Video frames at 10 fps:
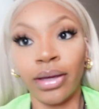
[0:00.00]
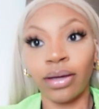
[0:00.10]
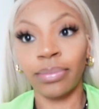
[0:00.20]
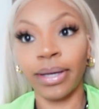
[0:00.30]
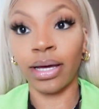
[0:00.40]

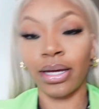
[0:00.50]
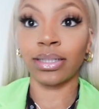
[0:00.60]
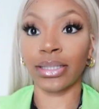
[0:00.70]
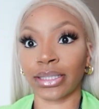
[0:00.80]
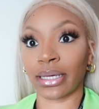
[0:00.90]
Oh my God, I
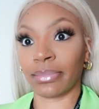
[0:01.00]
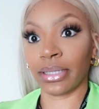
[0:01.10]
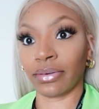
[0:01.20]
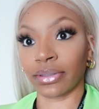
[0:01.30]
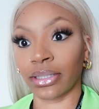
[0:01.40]
just can't
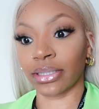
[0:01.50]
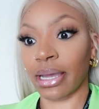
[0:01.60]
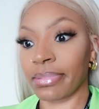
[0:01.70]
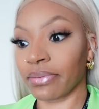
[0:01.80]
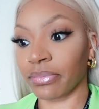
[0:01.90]
believe everything that's
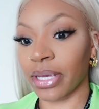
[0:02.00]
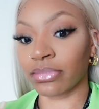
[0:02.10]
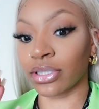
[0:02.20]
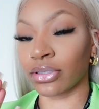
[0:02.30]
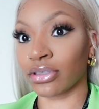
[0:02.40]
happening for me. I'm
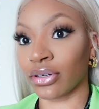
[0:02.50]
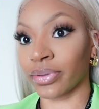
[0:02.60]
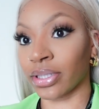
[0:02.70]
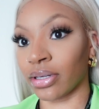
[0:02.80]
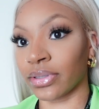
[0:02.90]
just so
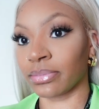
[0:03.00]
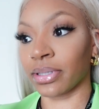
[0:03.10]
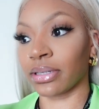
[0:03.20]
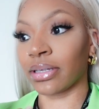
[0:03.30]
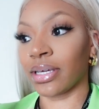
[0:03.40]
freaking nervous,
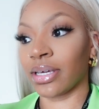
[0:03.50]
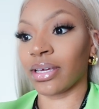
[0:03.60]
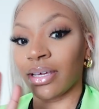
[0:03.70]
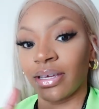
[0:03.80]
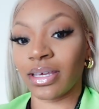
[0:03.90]
but
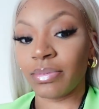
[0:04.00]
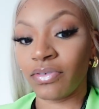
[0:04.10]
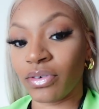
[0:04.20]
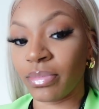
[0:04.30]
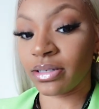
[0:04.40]
give me a
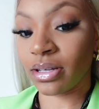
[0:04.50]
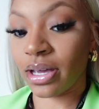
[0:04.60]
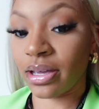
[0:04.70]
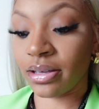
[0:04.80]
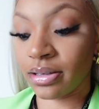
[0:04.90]
few minutes, okay?